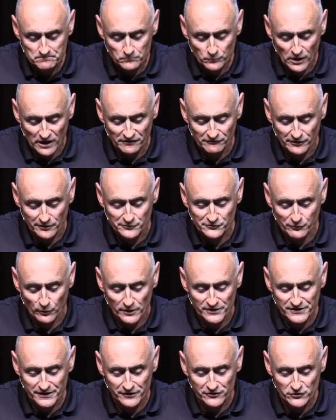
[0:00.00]
Proverbs
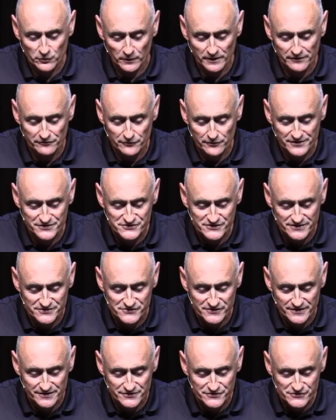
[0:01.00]
14, 23
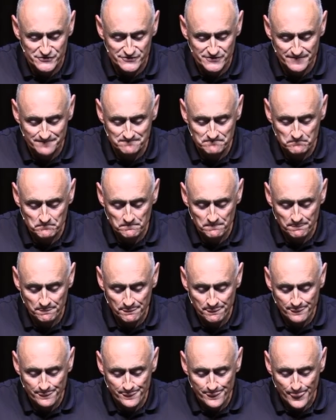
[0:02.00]
says this,
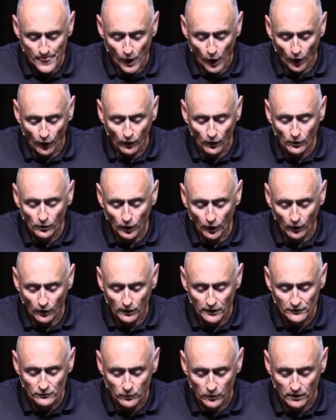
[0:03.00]
all
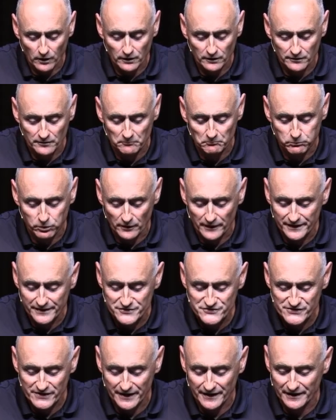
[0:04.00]
hard work
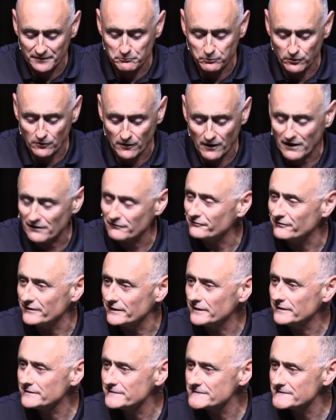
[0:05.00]
brings a
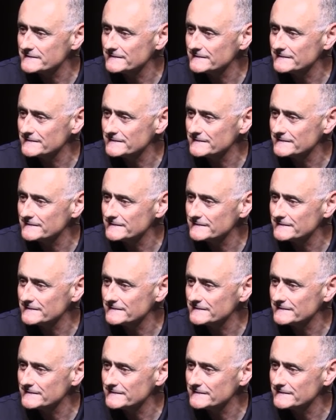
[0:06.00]
profit.